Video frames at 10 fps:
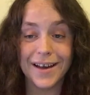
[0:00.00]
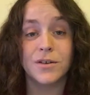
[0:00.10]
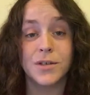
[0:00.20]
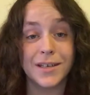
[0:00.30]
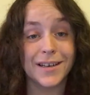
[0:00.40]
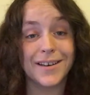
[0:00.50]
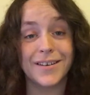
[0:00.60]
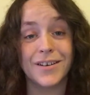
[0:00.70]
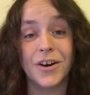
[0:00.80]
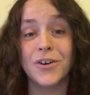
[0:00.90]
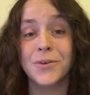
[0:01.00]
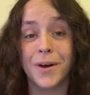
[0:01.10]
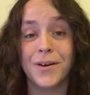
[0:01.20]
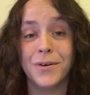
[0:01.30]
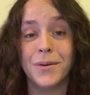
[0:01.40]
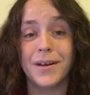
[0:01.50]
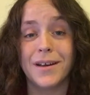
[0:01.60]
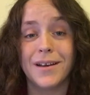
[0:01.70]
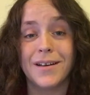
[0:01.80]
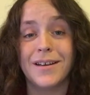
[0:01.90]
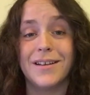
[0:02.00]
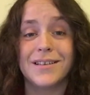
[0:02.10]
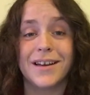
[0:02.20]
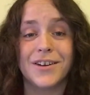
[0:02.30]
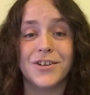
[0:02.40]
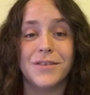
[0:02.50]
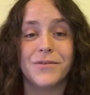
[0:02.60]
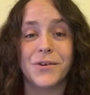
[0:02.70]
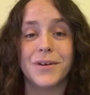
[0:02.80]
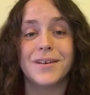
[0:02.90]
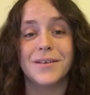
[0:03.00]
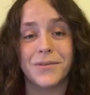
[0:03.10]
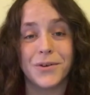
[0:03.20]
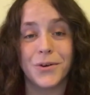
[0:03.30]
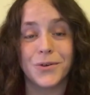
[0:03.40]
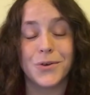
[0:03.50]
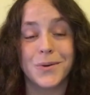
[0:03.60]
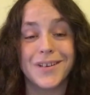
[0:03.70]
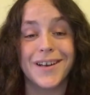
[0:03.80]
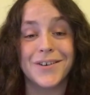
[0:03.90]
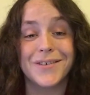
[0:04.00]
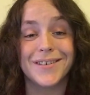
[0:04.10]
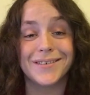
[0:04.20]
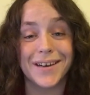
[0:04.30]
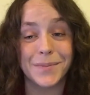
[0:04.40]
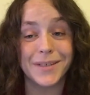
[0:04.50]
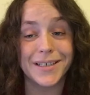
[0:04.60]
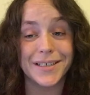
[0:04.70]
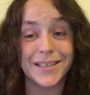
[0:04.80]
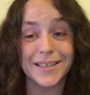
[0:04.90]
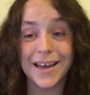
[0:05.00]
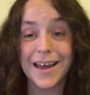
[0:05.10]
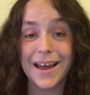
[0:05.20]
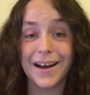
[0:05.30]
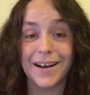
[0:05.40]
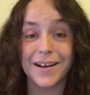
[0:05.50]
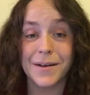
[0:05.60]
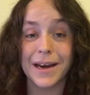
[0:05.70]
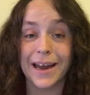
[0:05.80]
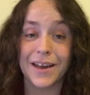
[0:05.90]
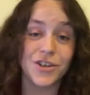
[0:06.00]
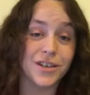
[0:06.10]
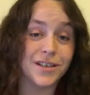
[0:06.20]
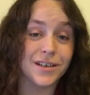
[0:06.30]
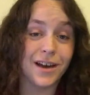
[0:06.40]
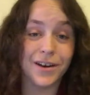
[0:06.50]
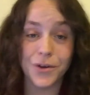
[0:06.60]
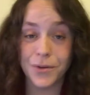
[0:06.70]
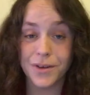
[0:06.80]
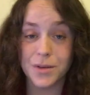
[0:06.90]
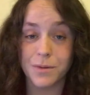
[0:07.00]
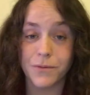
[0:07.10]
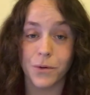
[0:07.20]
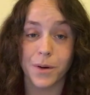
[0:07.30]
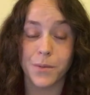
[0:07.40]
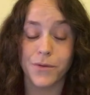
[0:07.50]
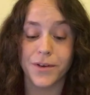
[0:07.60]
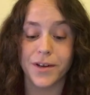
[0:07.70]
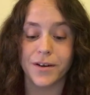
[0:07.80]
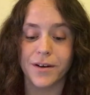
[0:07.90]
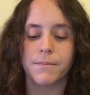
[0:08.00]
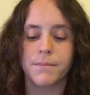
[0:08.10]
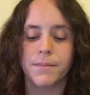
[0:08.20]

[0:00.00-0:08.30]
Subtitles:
You see, in Colorado, it is actually very difficult to recycle in a lot of places, and I actually did not know this before I moved here.